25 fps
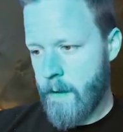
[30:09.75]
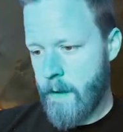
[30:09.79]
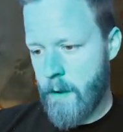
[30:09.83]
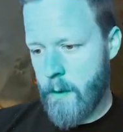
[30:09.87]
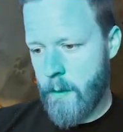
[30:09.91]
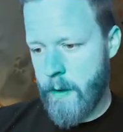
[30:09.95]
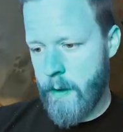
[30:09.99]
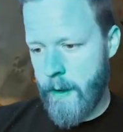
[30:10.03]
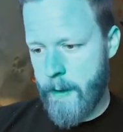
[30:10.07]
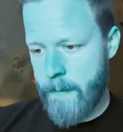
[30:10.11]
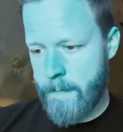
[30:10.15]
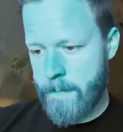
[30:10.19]

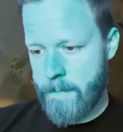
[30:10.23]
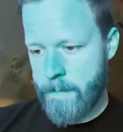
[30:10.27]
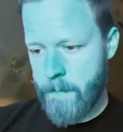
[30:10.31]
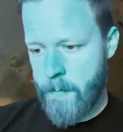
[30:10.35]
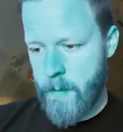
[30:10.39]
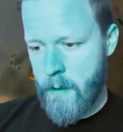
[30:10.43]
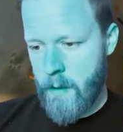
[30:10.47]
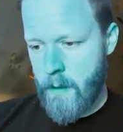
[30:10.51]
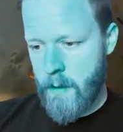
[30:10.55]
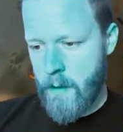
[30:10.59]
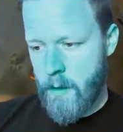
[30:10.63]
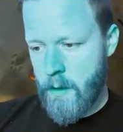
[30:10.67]
Okay.
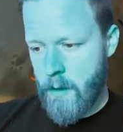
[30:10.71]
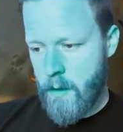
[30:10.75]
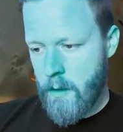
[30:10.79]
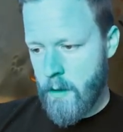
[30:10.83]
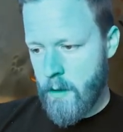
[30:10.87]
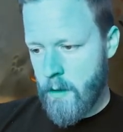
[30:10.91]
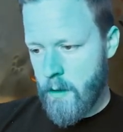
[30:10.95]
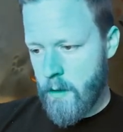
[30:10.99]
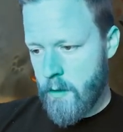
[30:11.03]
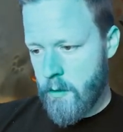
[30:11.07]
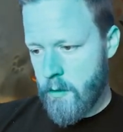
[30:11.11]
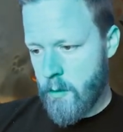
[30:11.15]

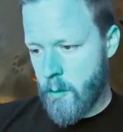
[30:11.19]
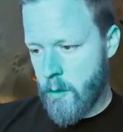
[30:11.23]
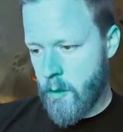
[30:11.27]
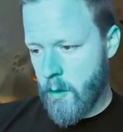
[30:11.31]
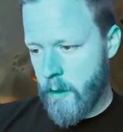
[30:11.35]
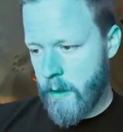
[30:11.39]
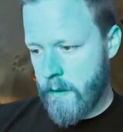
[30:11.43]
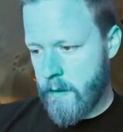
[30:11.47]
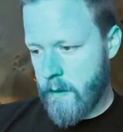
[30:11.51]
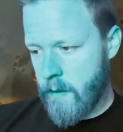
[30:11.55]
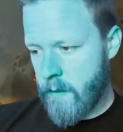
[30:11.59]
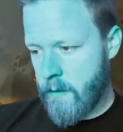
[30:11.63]
So we'll go
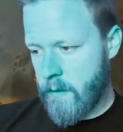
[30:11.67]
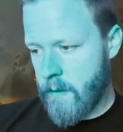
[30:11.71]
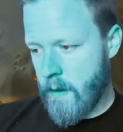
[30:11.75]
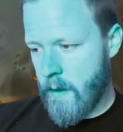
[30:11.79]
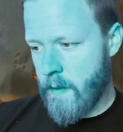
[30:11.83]
like this,